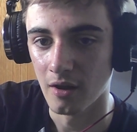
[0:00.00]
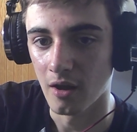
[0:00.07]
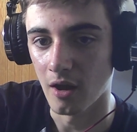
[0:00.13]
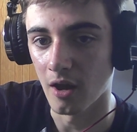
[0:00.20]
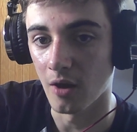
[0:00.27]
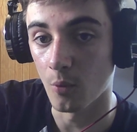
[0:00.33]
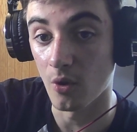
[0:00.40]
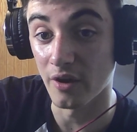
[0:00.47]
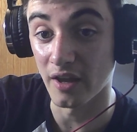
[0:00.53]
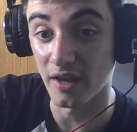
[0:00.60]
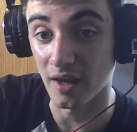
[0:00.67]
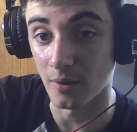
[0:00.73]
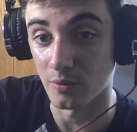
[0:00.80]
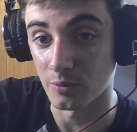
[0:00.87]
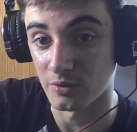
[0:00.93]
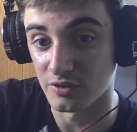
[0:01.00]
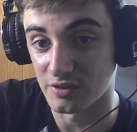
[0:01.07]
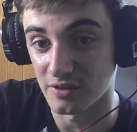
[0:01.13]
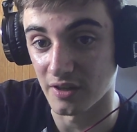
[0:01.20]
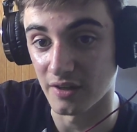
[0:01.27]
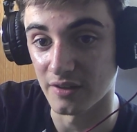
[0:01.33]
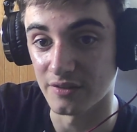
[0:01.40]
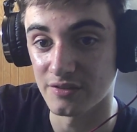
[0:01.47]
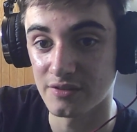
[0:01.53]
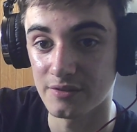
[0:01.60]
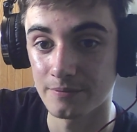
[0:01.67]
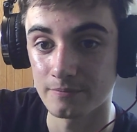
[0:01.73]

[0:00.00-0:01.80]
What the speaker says: 1k count, which is nice.